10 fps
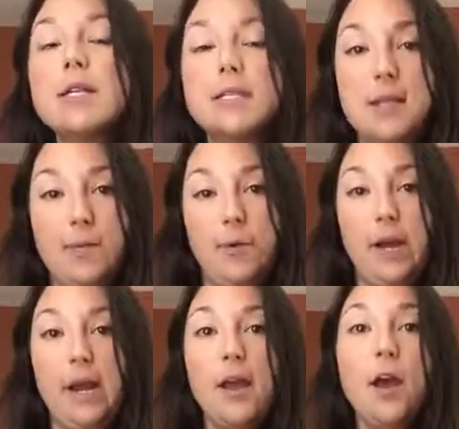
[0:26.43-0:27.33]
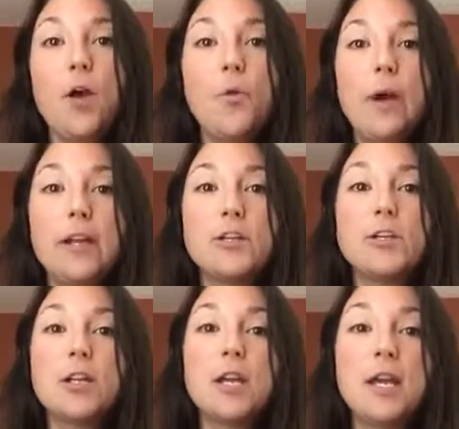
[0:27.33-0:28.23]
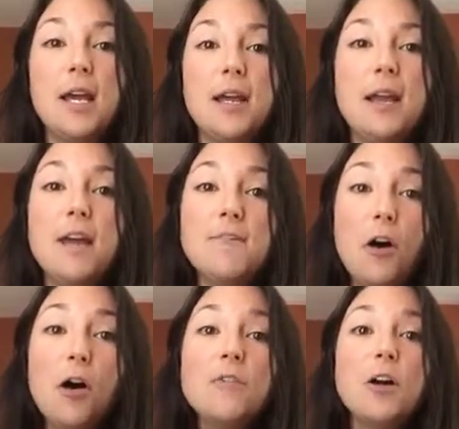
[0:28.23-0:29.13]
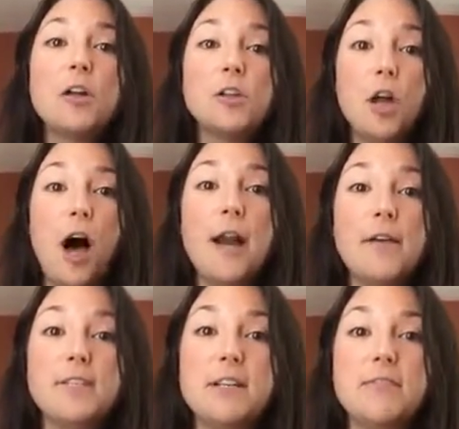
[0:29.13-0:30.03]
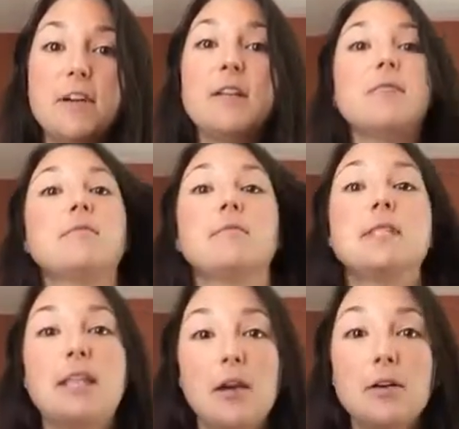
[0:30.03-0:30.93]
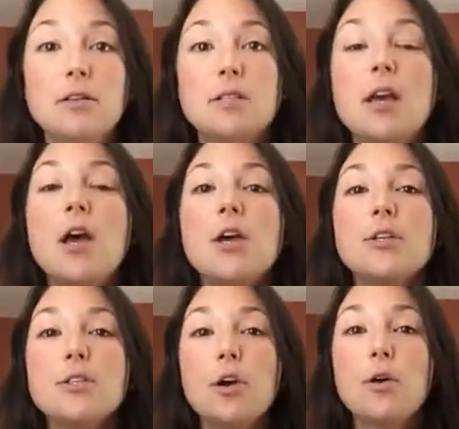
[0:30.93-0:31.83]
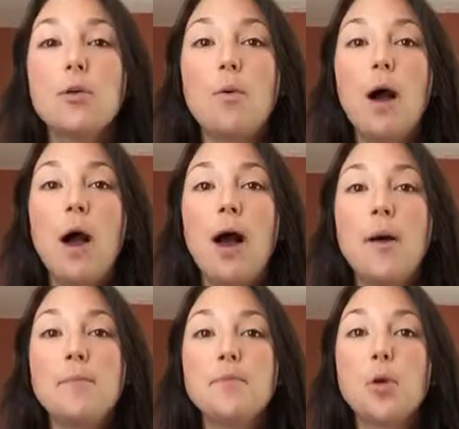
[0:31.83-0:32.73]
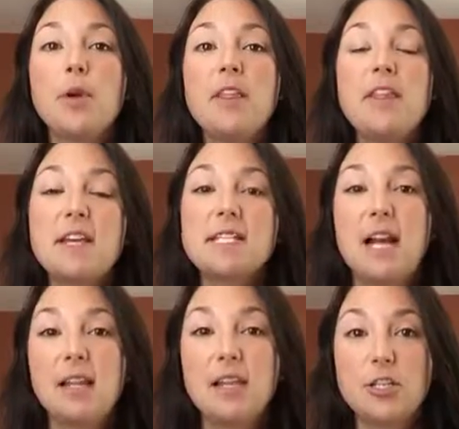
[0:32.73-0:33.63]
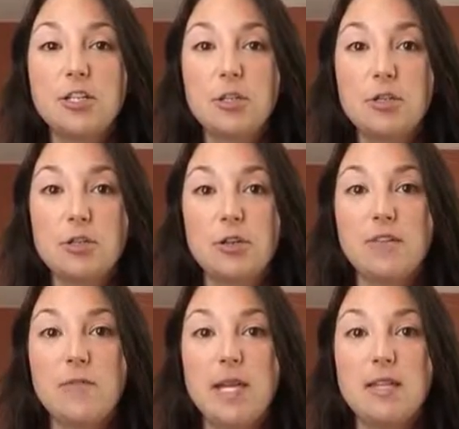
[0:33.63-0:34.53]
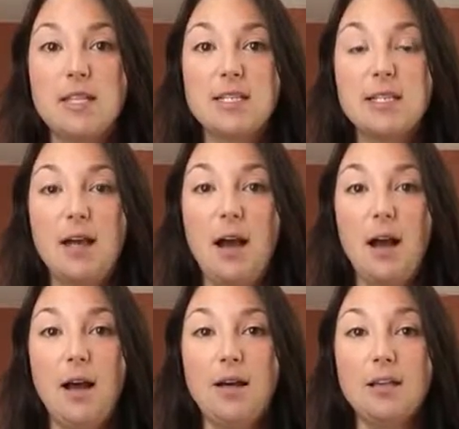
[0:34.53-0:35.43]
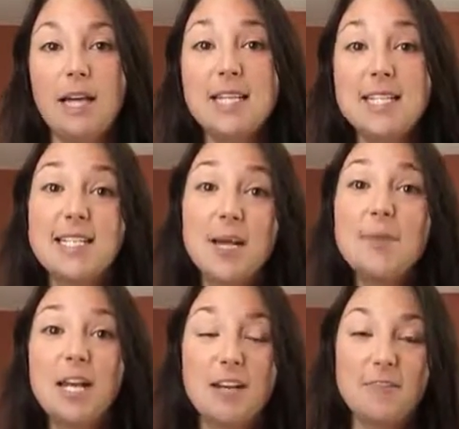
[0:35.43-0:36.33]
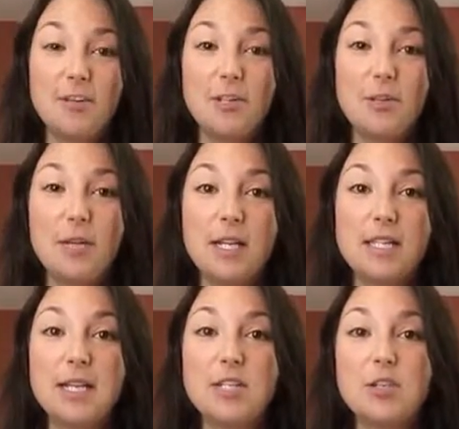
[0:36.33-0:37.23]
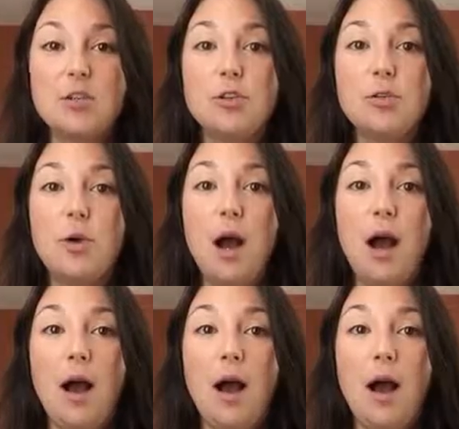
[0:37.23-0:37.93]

summary, which can involve a lot of different skills. One of the things that I like to do to sort of make this less intimidating for students is to